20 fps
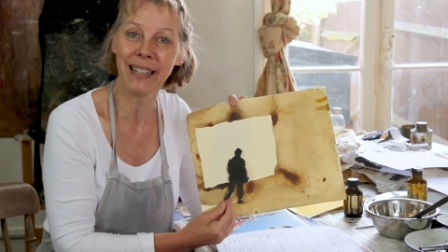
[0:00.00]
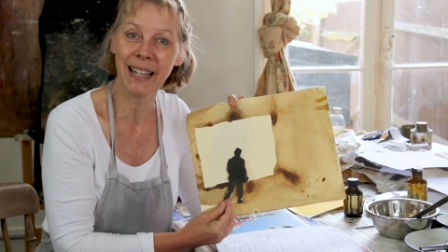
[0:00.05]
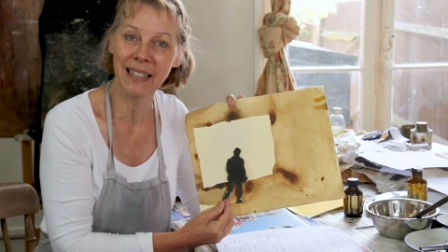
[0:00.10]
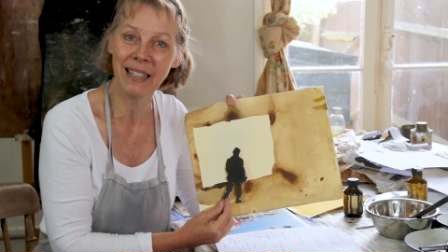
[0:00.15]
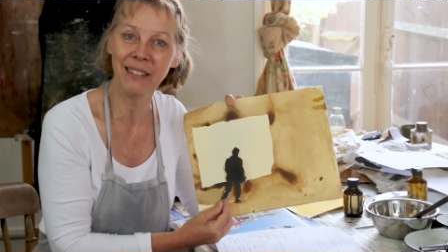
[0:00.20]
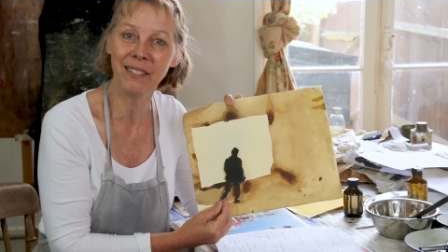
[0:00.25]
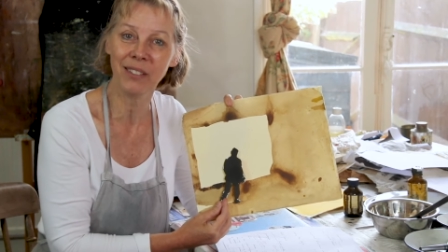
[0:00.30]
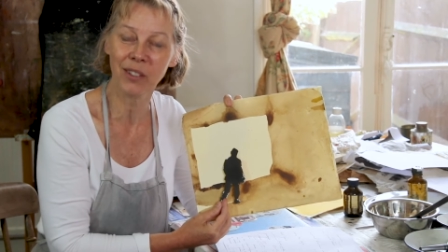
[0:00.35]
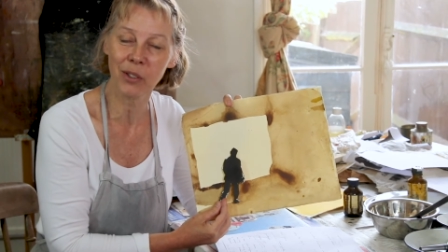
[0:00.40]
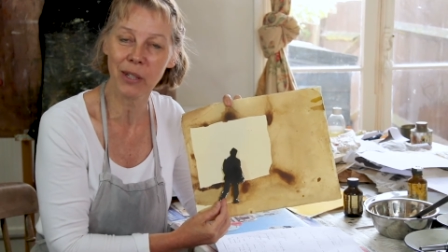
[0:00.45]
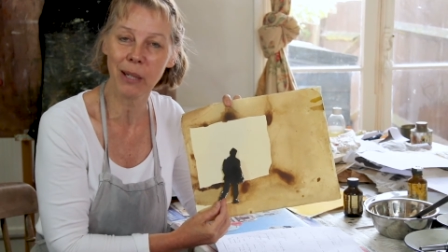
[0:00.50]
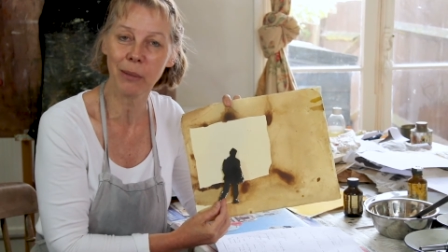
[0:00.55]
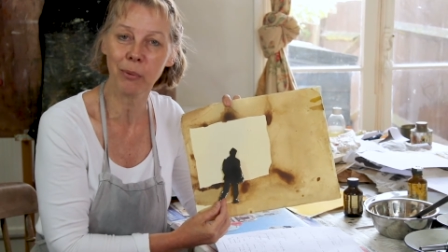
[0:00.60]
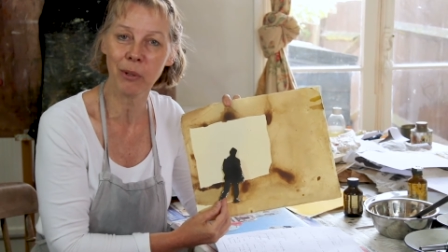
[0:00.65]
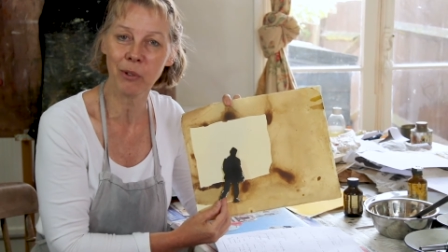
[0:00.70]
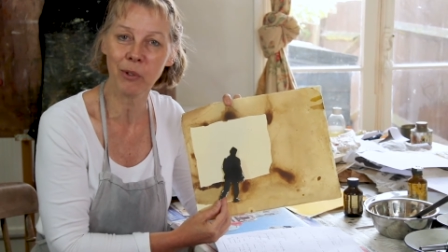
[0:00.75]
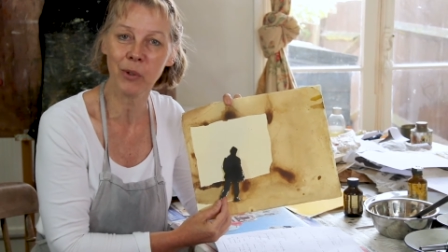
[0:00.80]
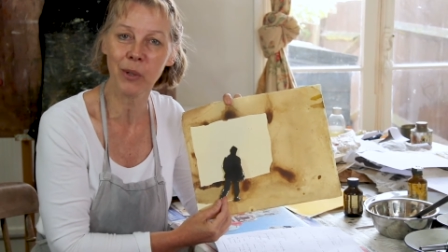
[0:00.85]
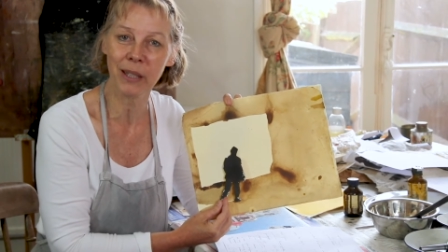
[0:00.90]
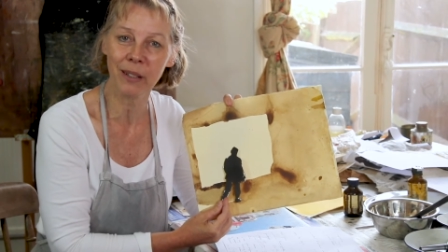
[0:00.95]
getting to grips
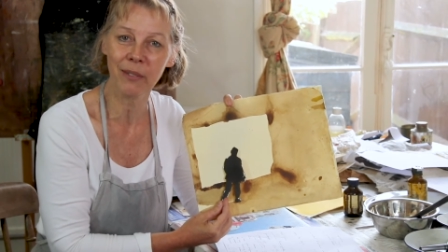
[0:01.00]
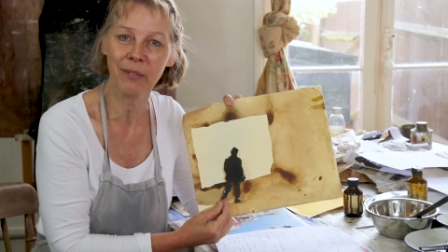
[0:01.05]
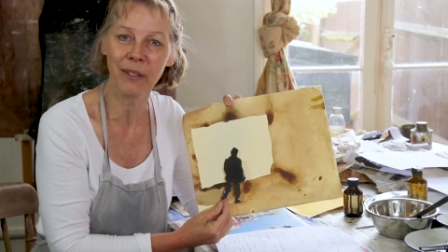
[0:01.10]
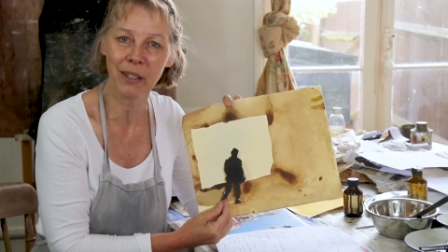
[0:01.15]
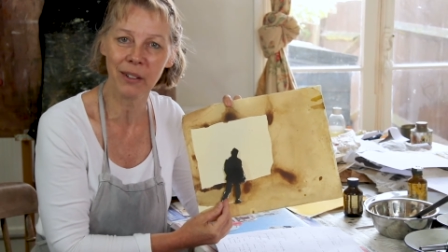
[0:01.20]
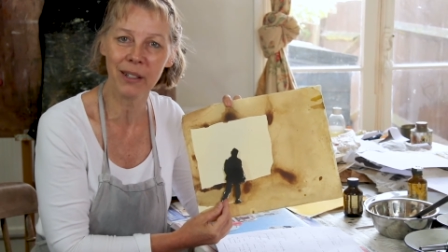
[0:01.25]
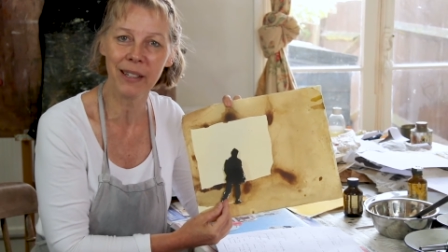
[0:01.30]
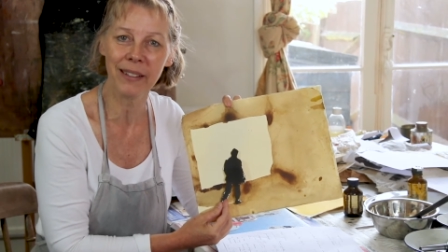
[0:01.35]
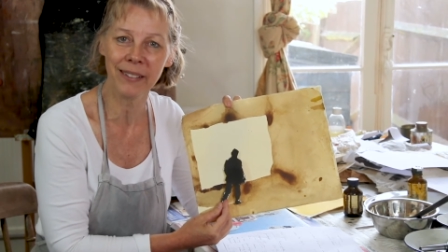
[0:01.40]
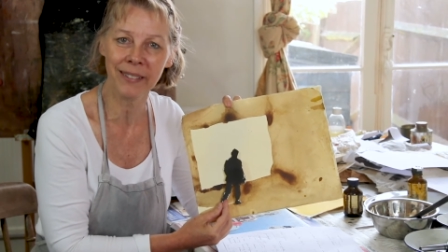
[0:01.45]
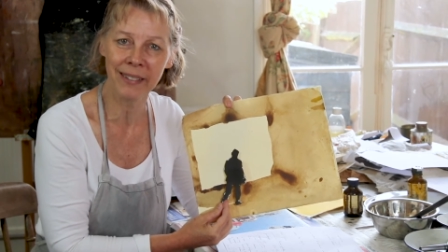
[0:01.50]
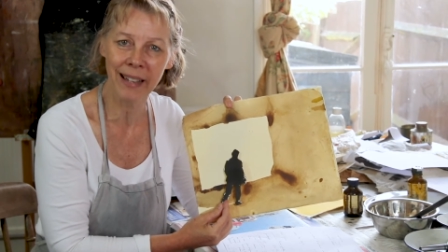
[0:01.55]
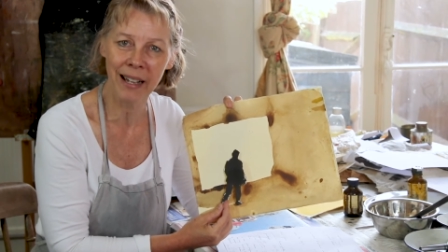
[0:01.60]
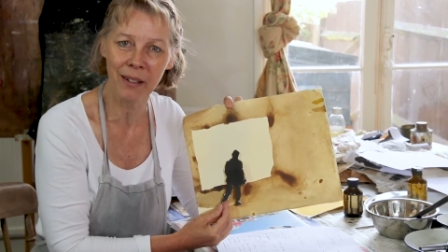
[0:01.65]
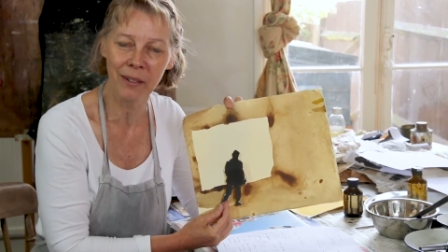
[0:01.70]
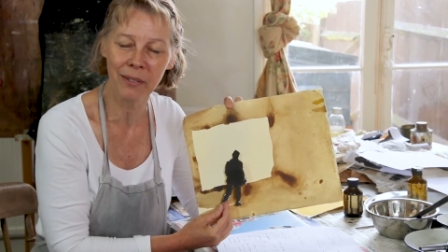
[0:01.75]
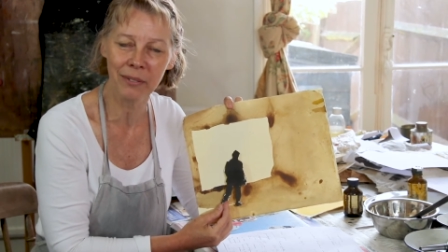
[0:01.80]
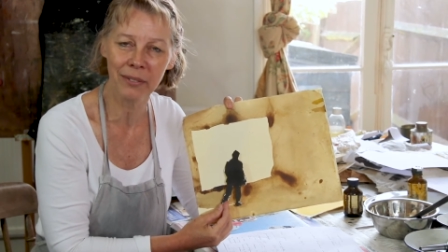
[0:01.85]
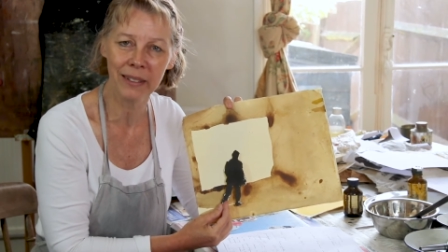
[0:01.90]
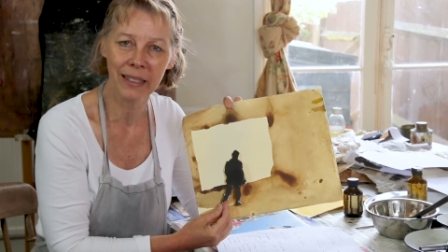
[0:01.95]
with drawing the figure
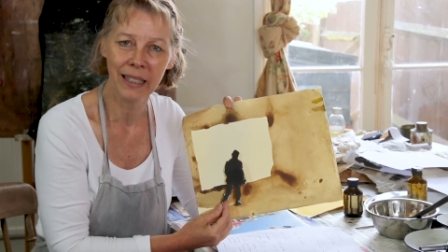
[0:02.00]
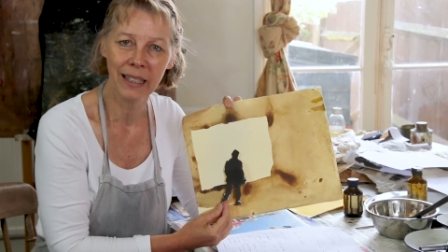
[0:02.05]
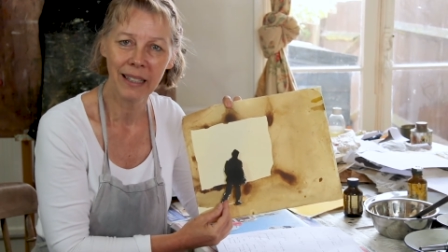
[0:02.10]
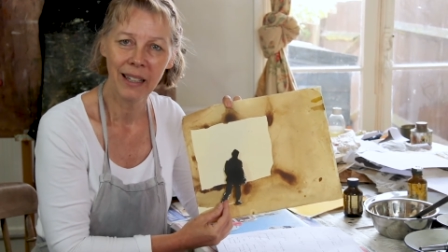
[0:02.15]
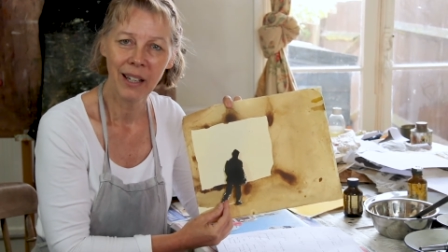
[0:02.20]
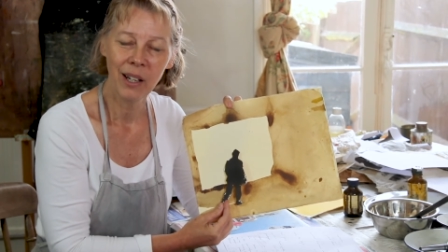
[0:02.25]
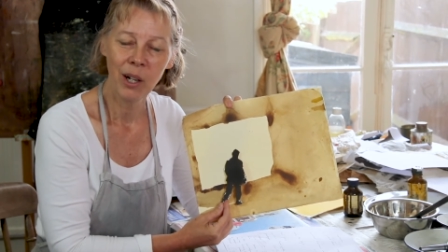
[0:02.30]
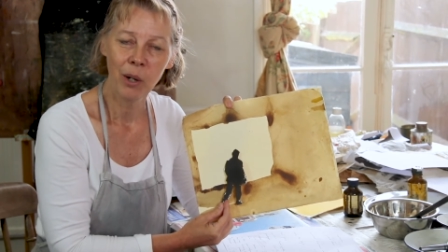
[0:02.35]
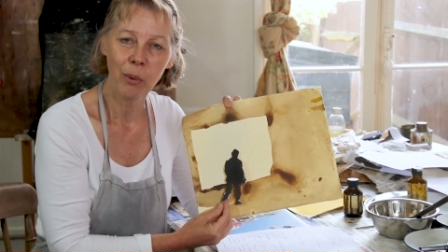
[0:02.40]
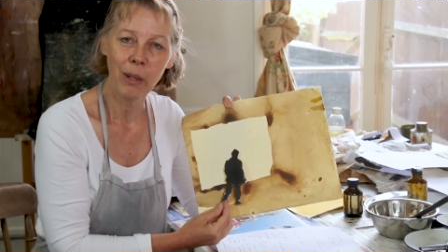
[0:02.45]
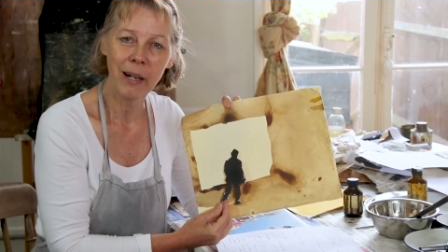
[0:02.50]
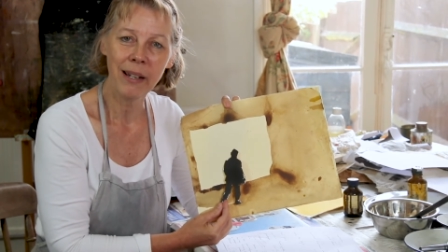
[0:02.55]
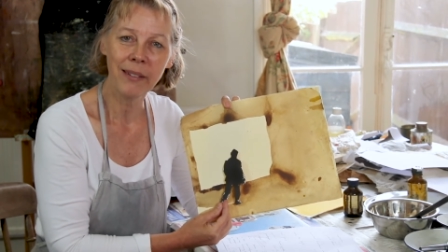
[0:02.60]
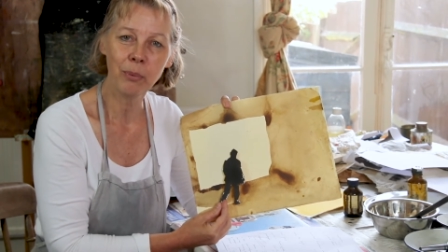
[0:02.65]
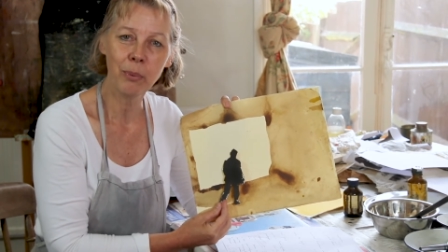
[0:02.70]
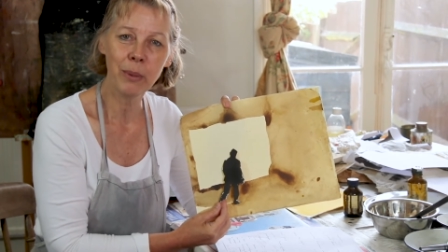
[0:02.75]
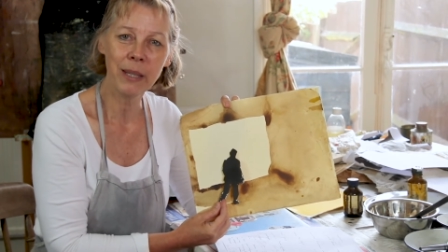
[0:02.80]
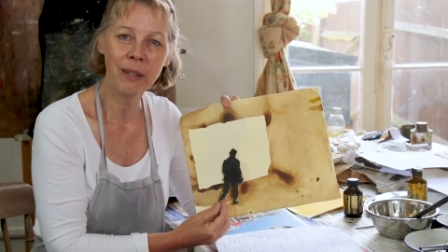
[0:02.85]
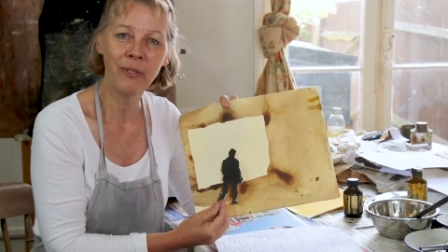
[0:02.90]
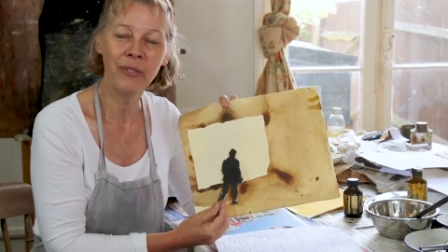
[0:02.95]
itself.
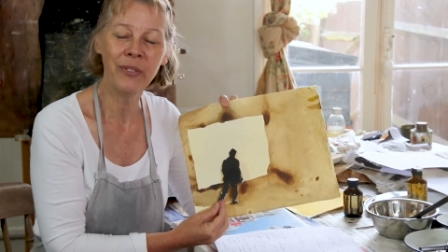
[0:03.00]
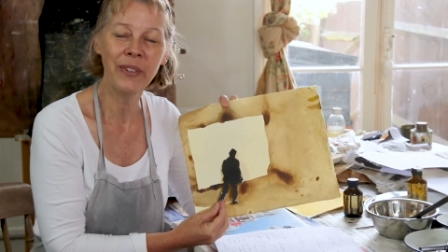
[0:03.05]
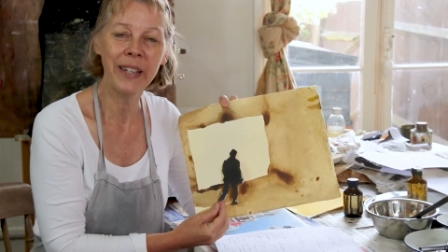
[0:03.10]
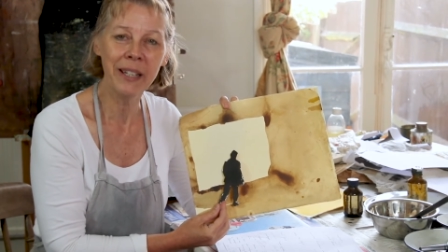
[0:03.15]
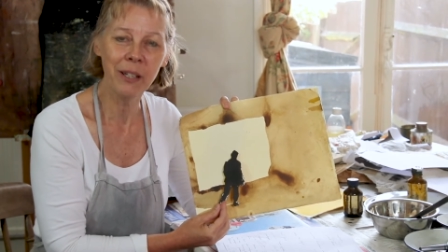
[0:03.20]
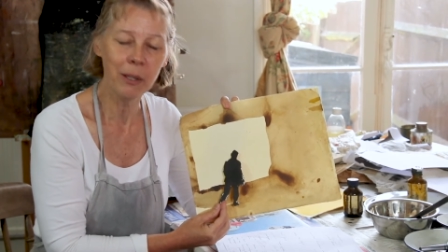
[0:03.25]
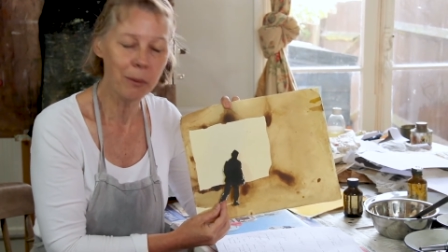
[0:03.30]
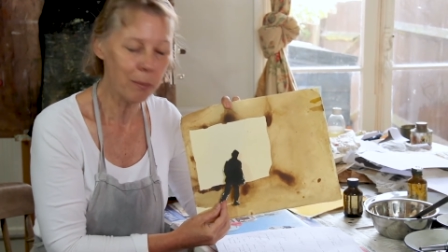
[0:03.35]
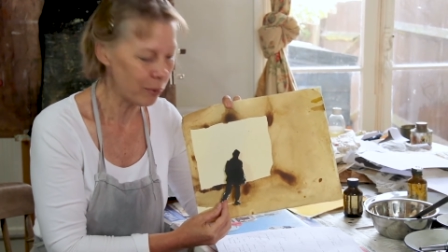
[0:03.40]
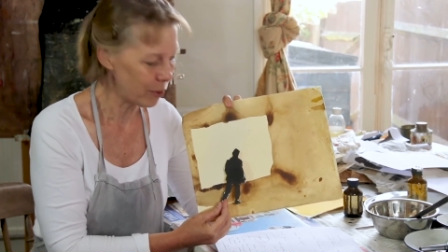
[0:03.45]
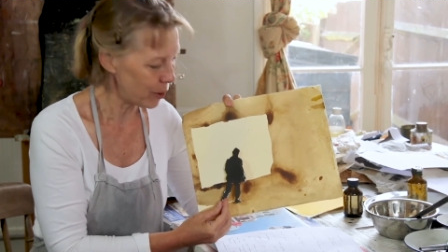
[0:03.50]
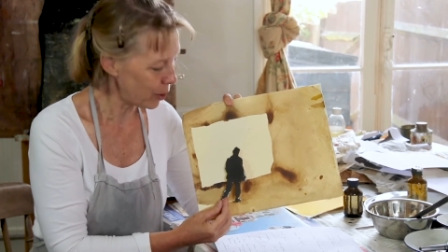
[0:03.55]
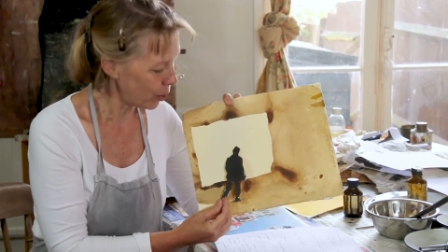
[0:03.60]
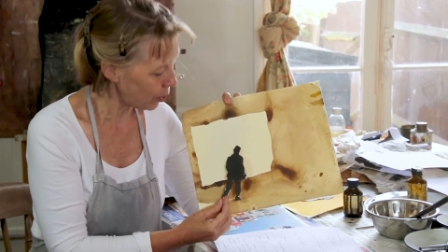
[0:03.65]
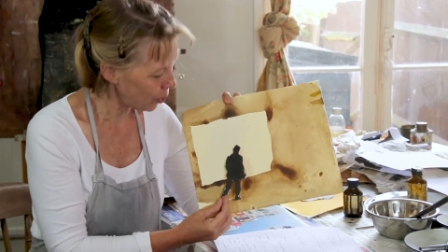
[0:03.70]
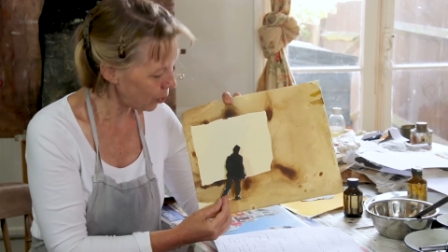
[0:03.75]
Whereas with films, you're